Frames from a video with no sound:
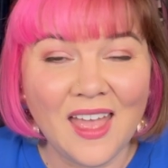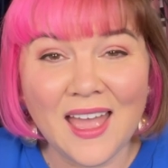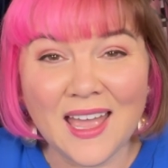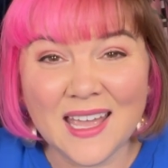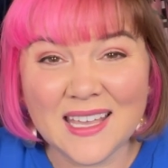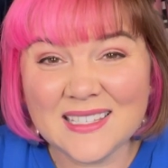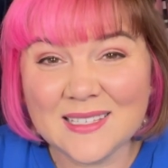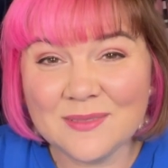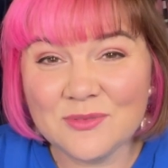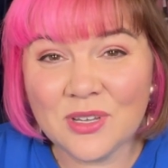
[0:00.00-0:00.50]

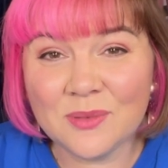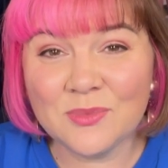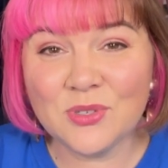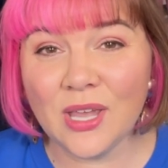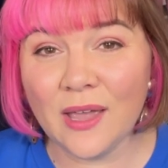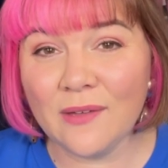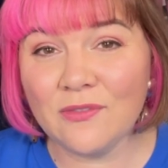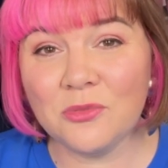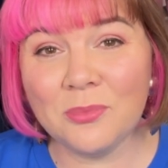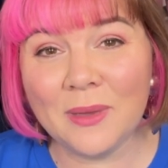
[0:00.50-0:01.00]
And sometimes
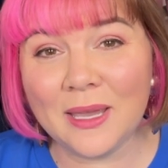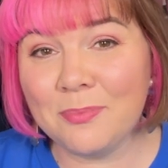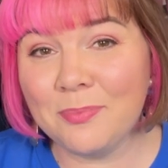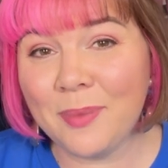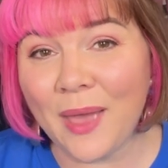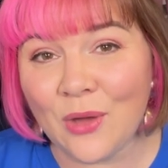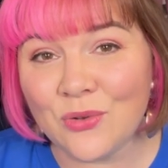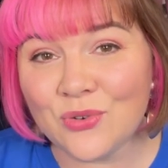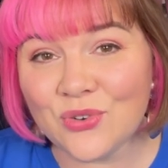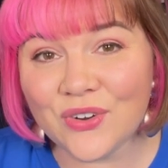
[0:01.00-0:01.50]
you have to make
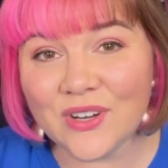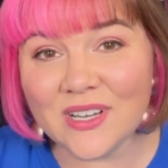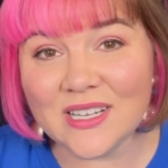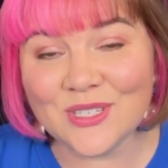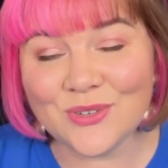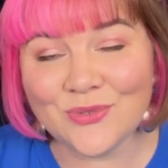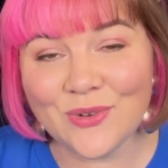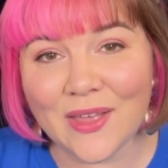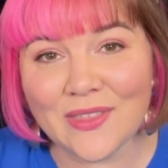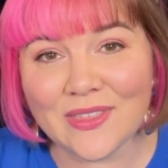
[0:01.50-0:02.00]
boundaries
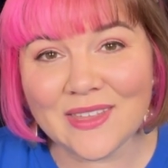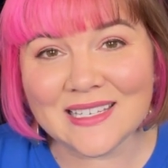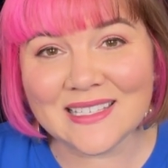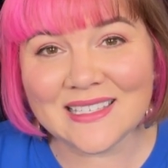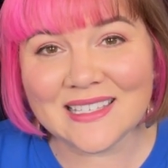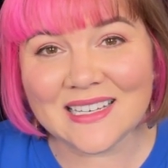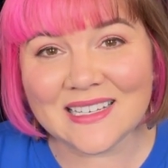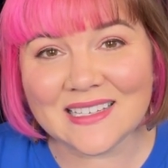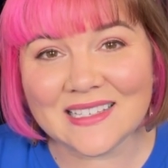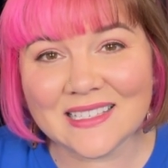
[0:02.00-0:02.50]
around these
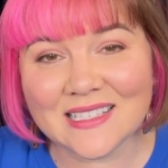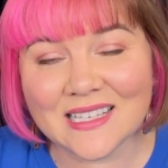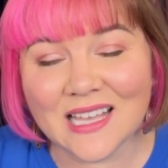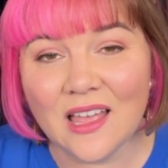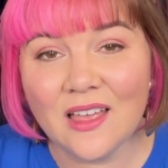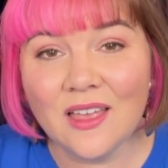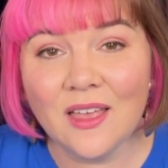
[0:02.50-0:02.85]
things.